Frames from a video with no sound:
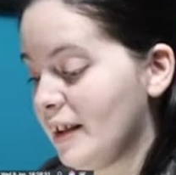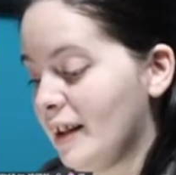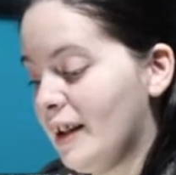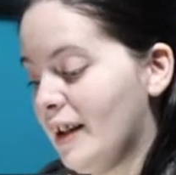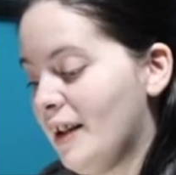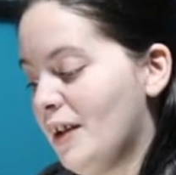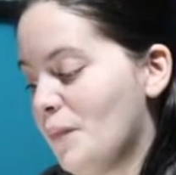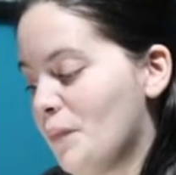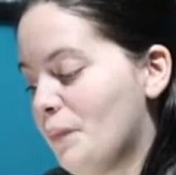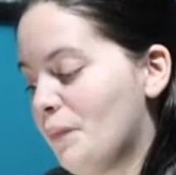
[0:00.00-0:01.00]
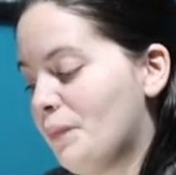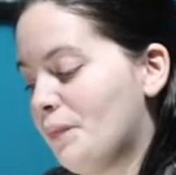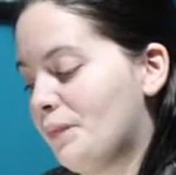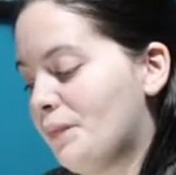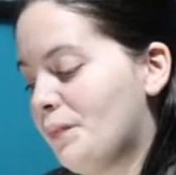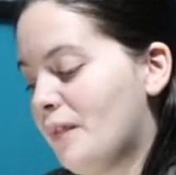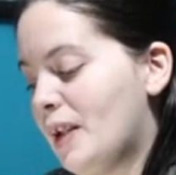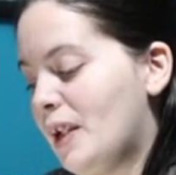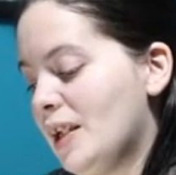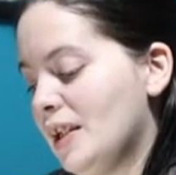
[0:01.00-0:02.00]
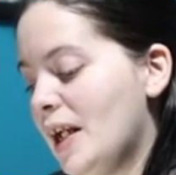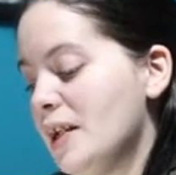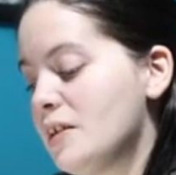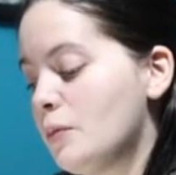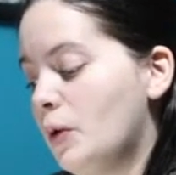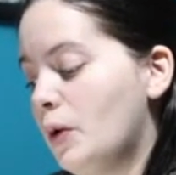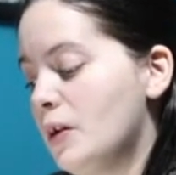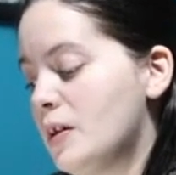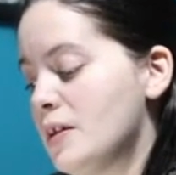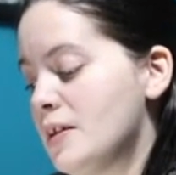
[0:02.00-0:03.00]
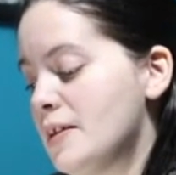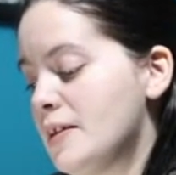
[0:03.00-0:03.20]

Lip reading: The last one